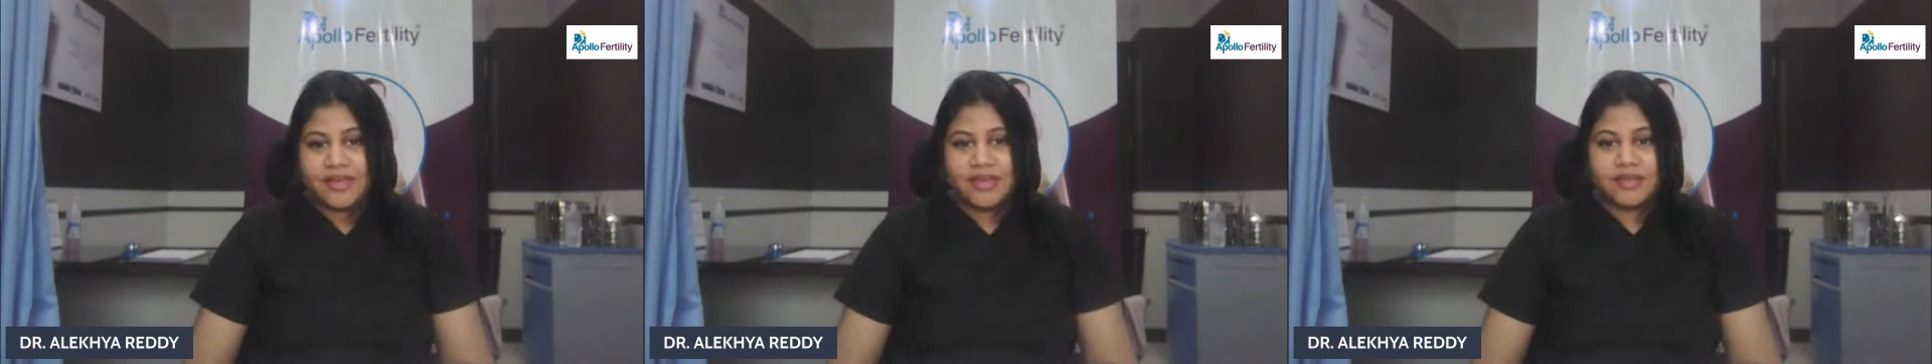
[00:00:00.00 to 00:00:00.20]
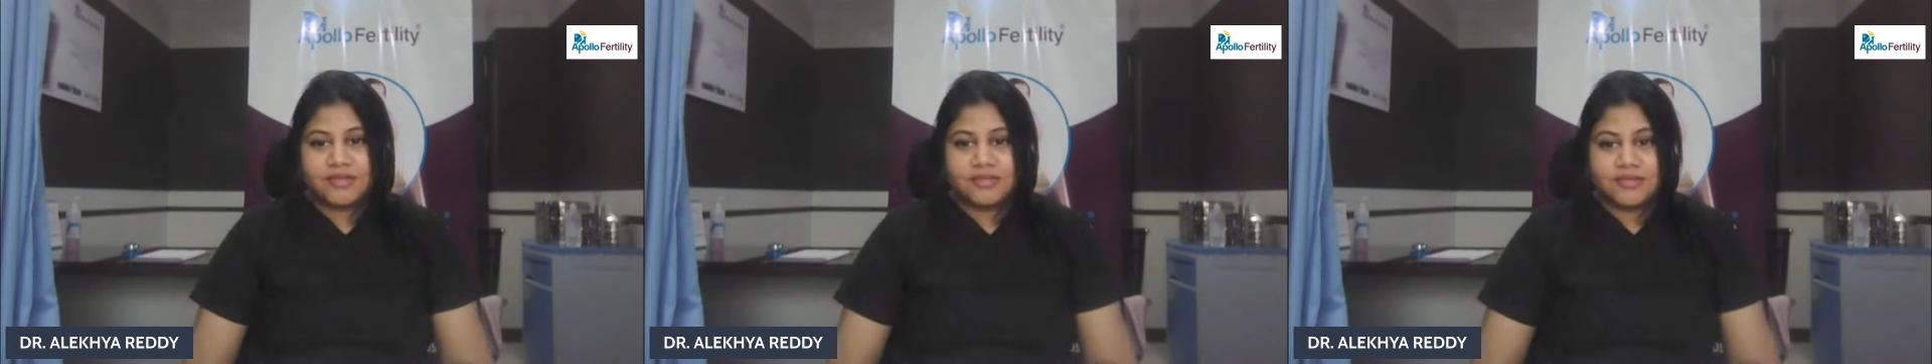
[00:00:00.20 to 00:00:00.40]

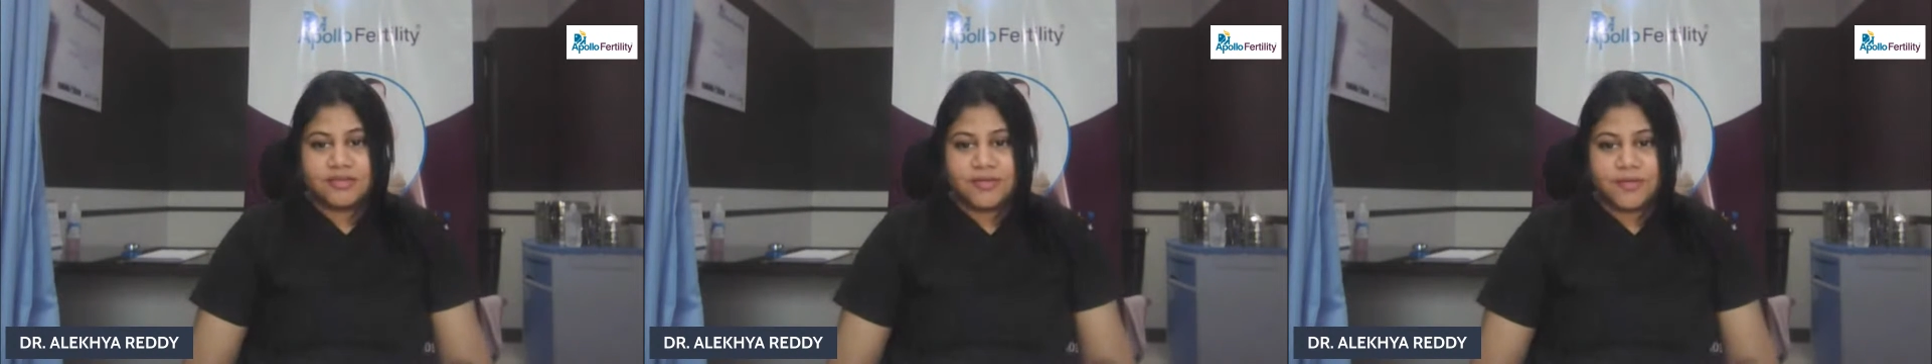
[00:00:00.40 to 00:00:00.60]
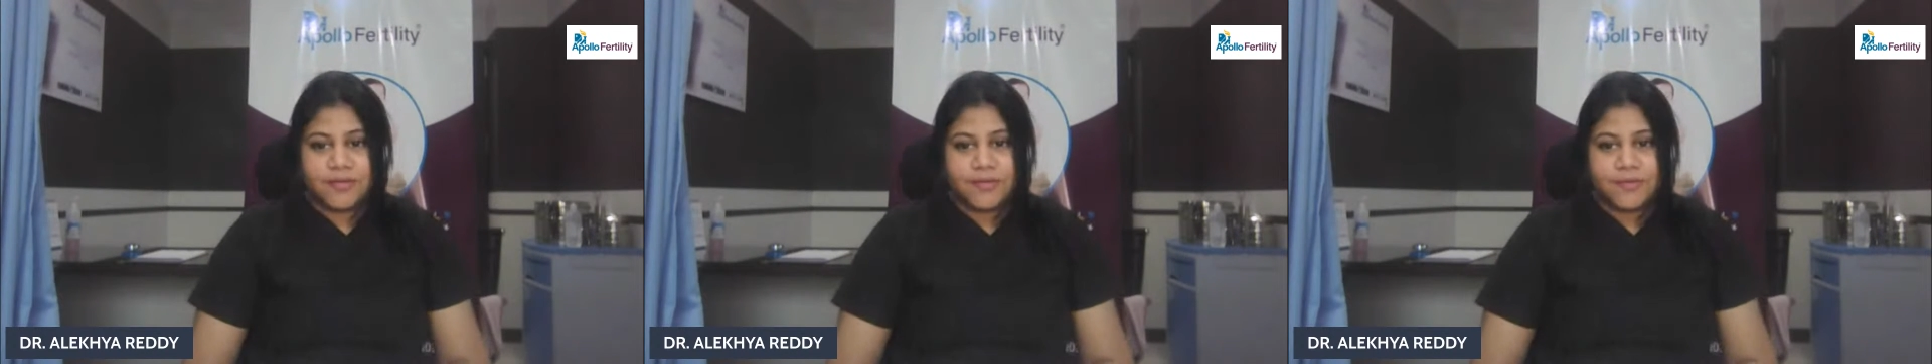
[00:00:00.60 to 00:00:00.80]

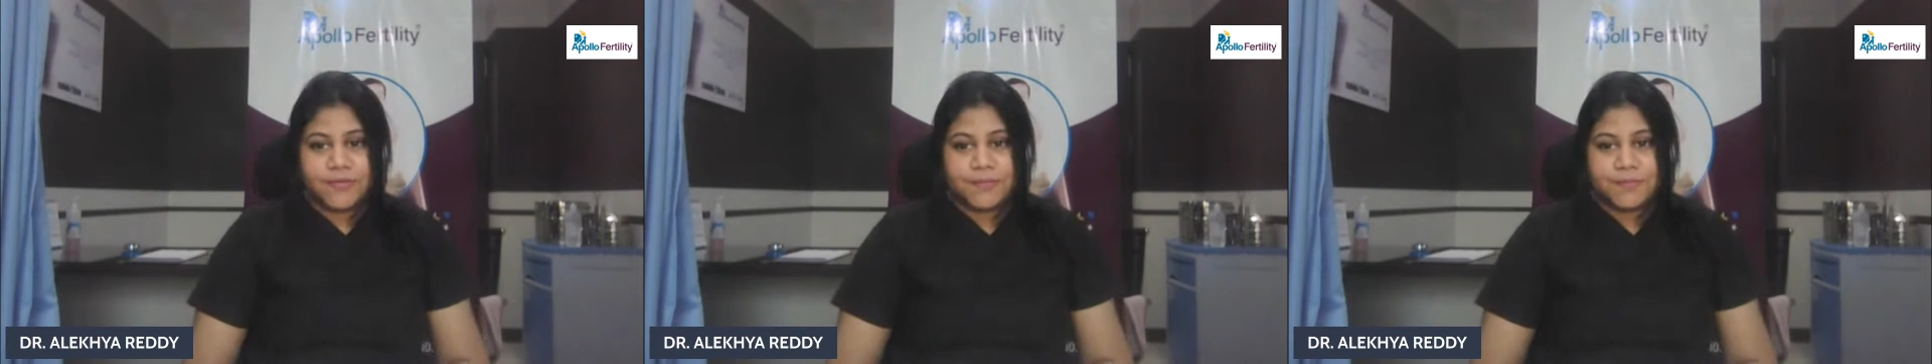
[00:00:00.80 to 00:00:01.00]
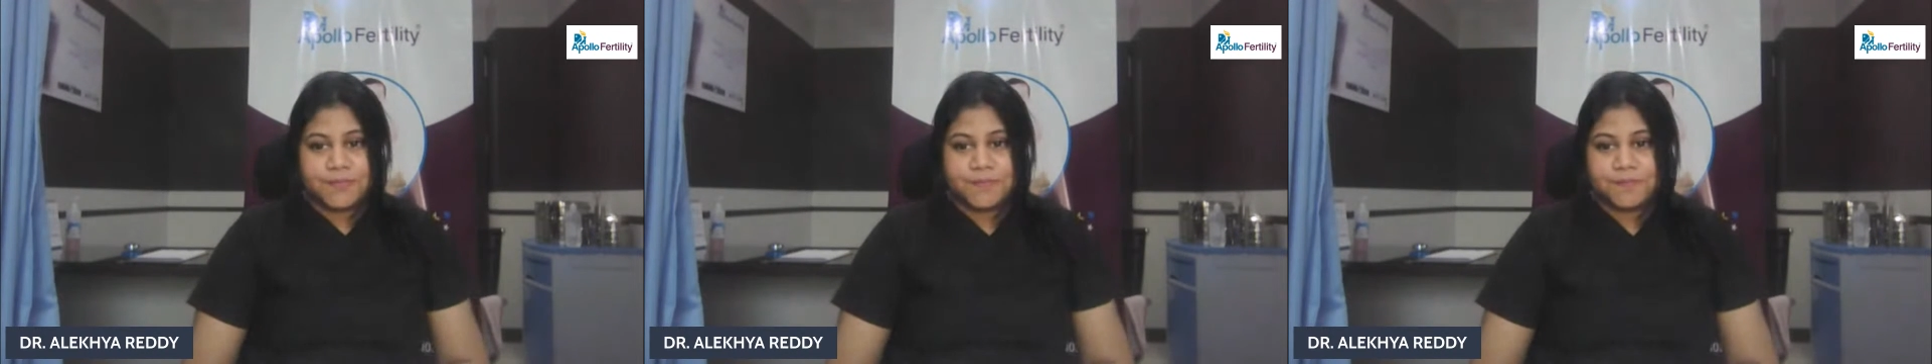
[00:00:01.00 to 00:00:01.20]
And
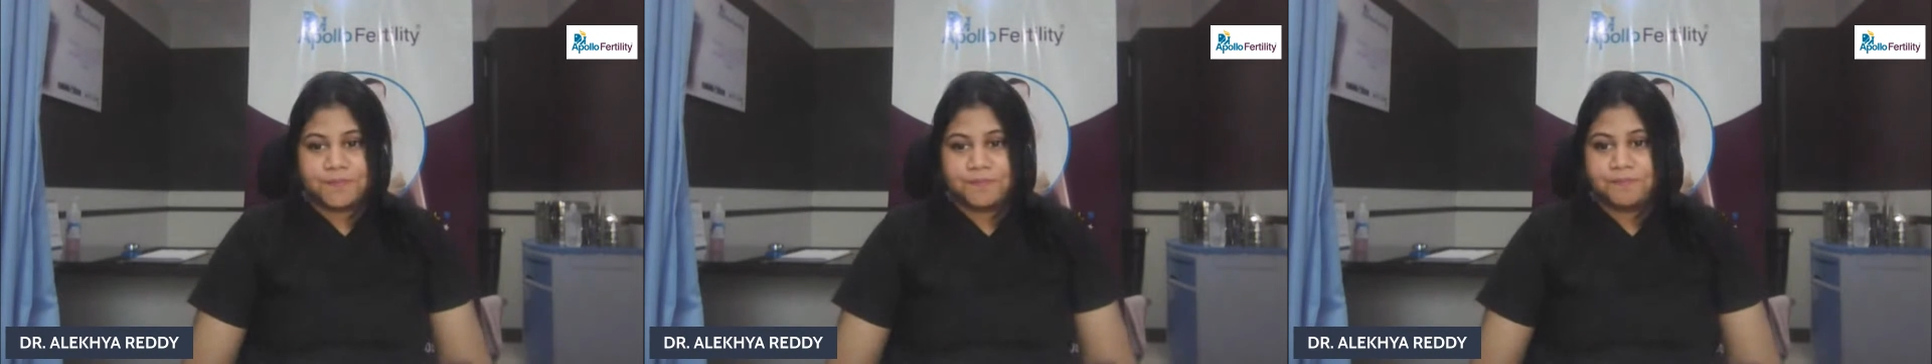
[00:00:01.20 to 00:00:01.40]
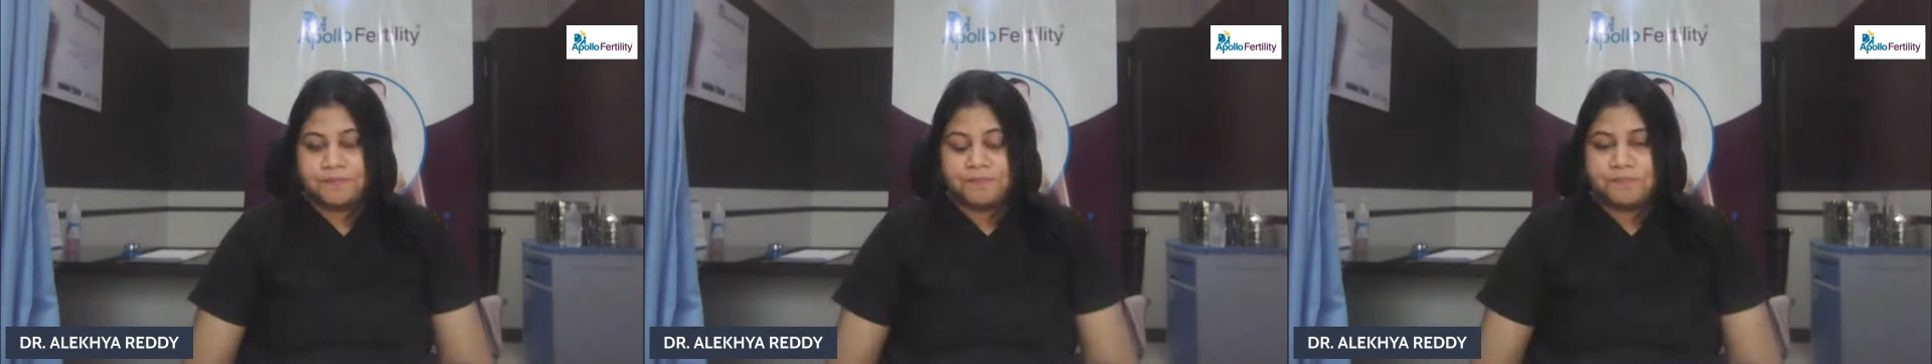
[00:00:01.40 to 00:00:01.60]

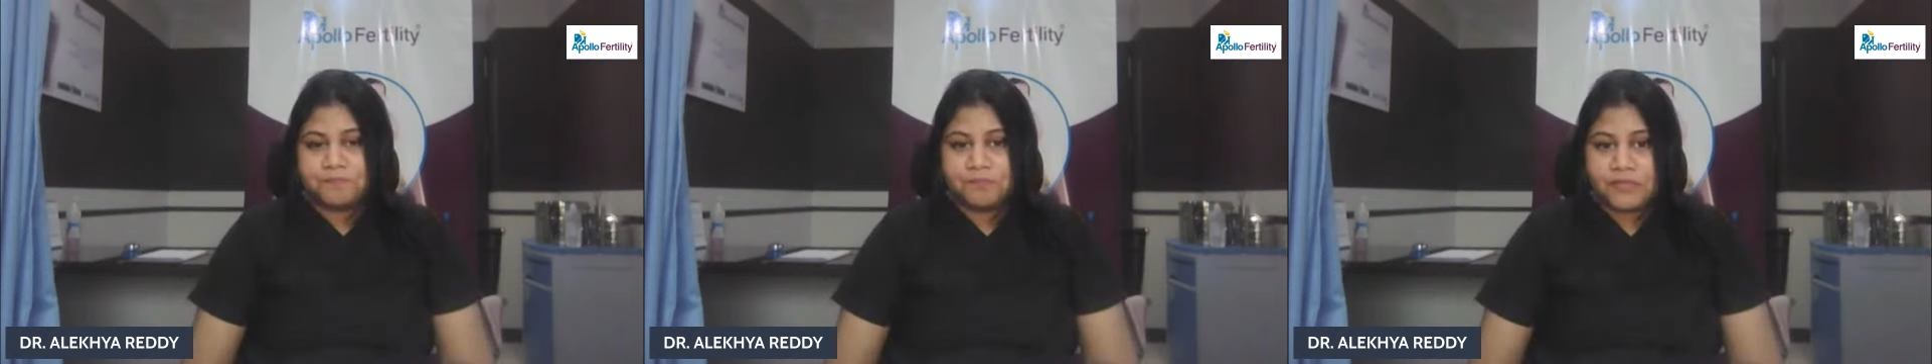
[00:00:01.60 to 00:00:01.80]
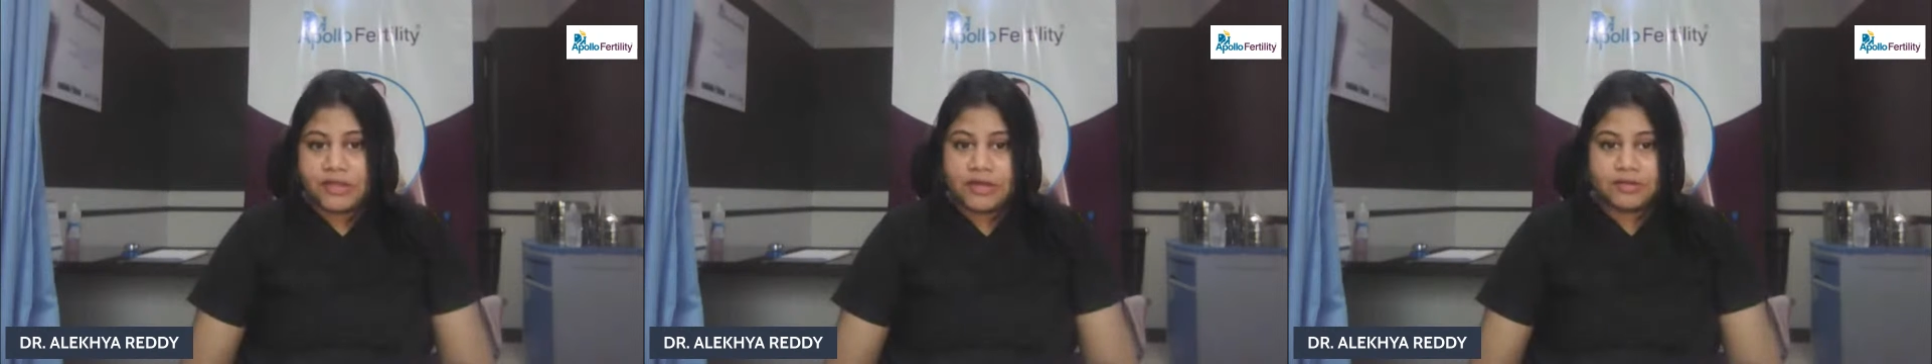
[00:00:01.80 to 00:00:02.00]

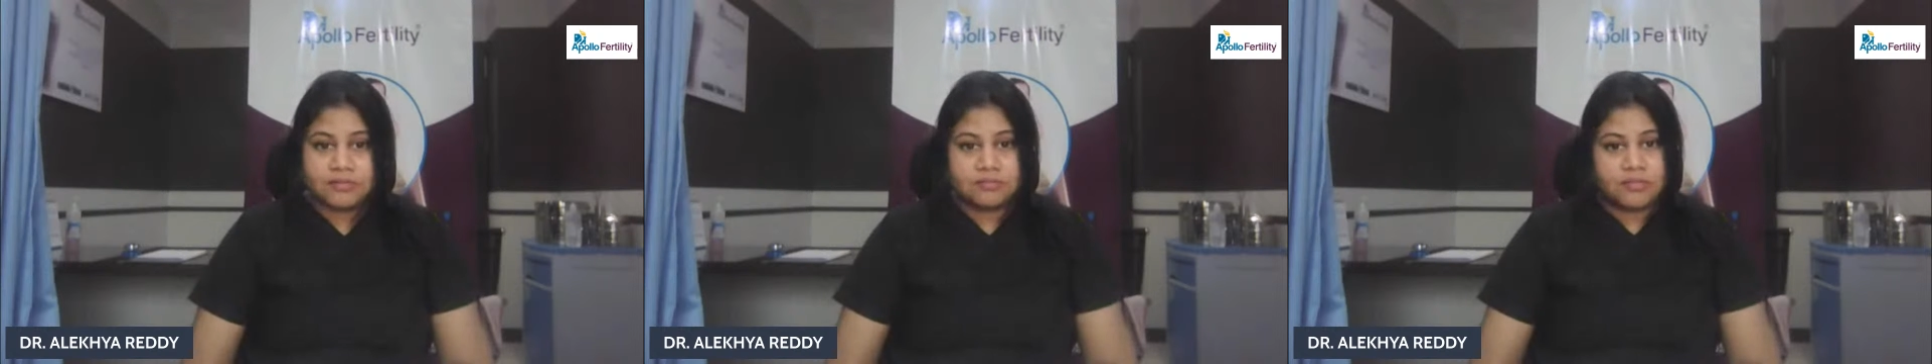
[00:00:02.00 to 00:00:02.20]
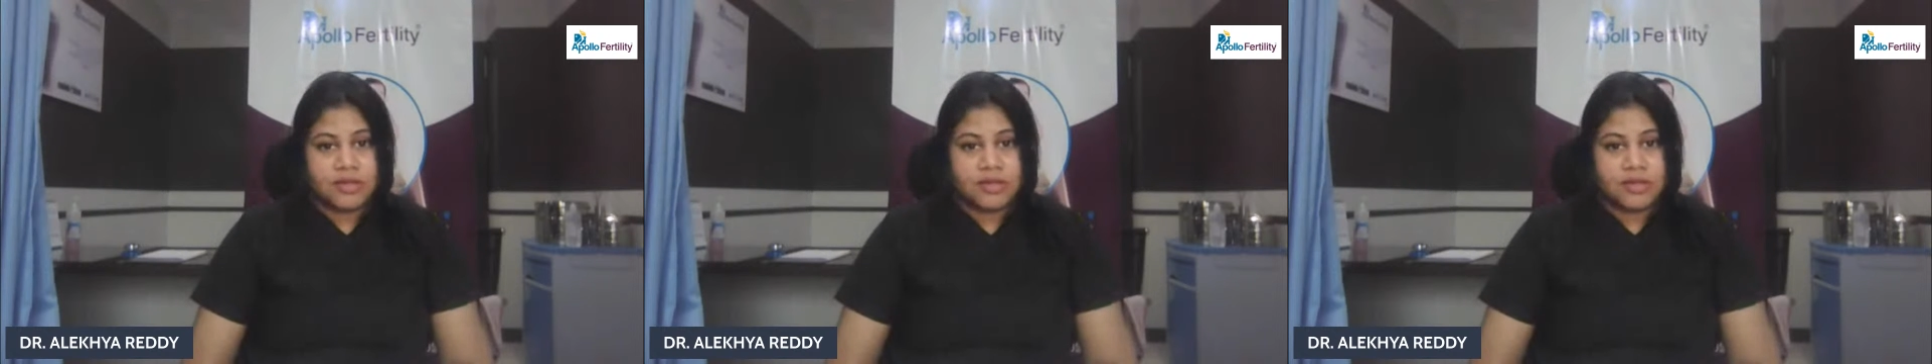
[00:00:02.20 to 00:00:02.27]
yeah,